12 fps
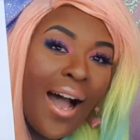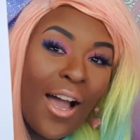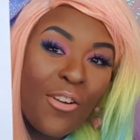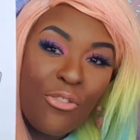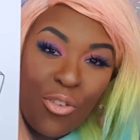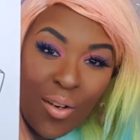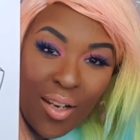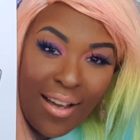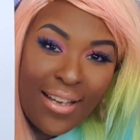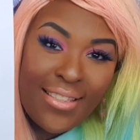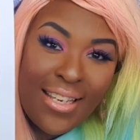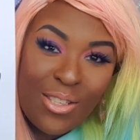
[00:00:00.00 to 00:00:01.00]
I fully
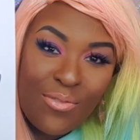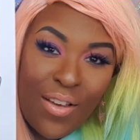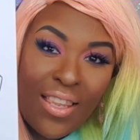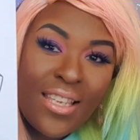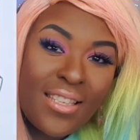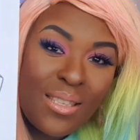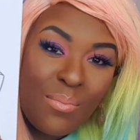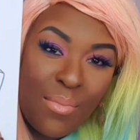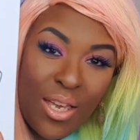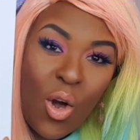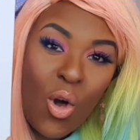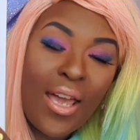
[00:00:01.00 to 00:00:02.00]
identify. This is
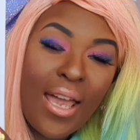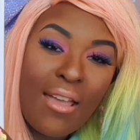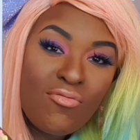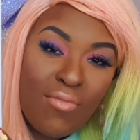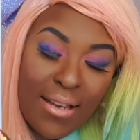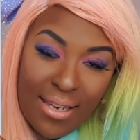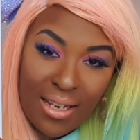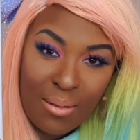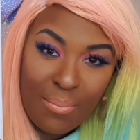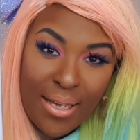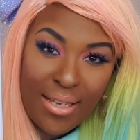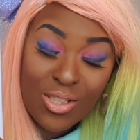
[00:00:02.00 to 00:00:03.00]
me on a regular
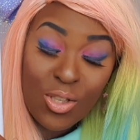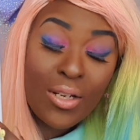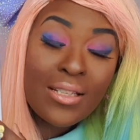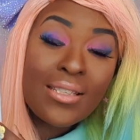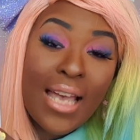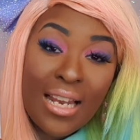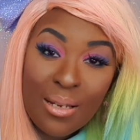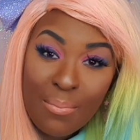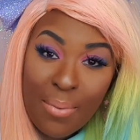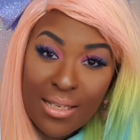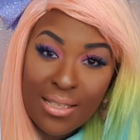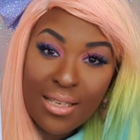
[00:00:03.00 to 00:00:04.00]
basis, on a daily
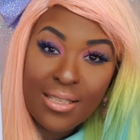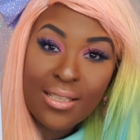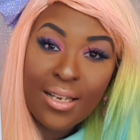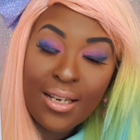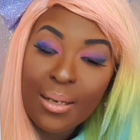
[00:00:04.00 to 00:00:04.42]
basis.